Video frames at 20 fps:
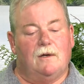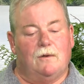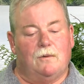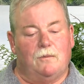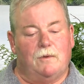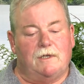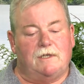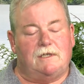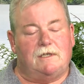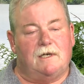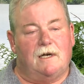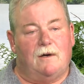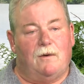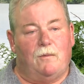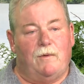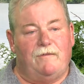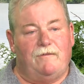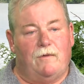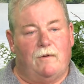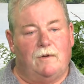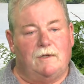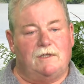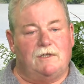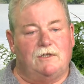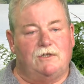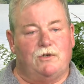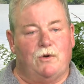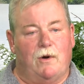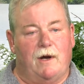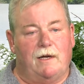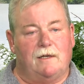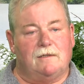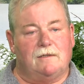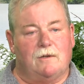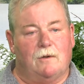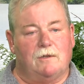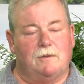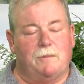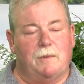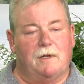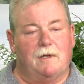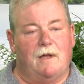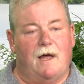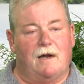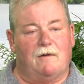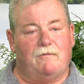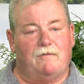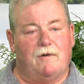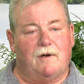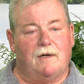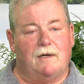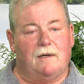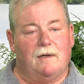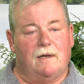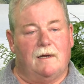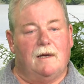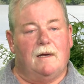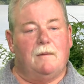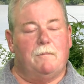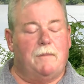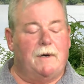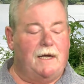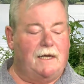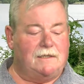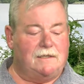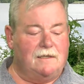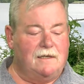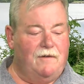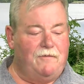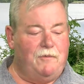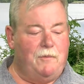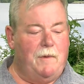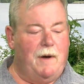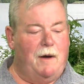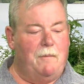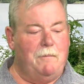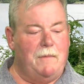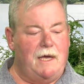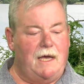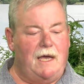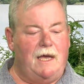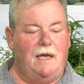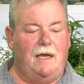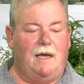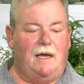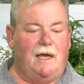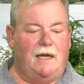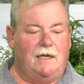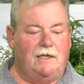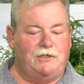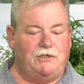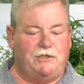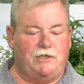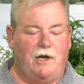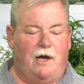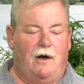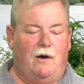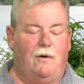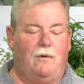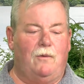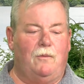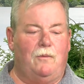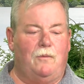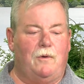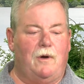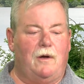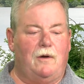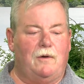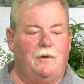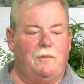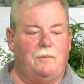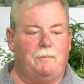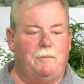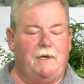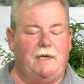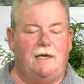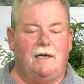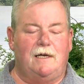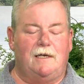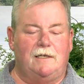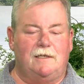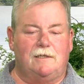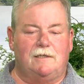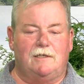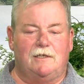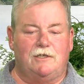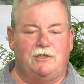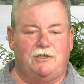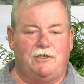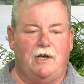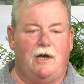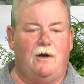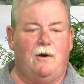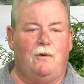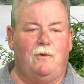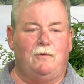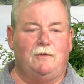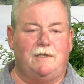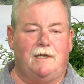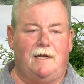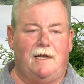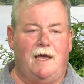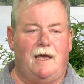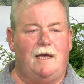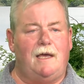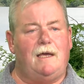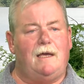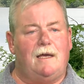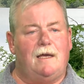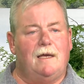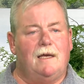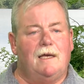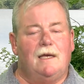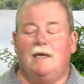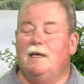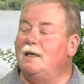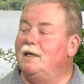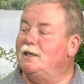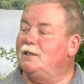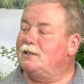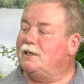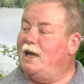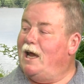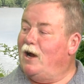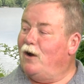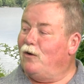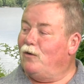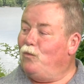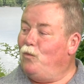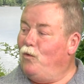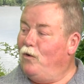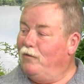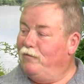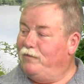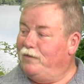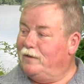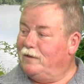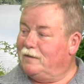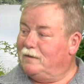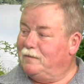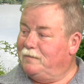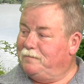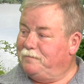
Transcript: which uh, we've always enjoyed. It's always been a lot of fun. But that's enough about me and the show because the show today is Karen Warfield.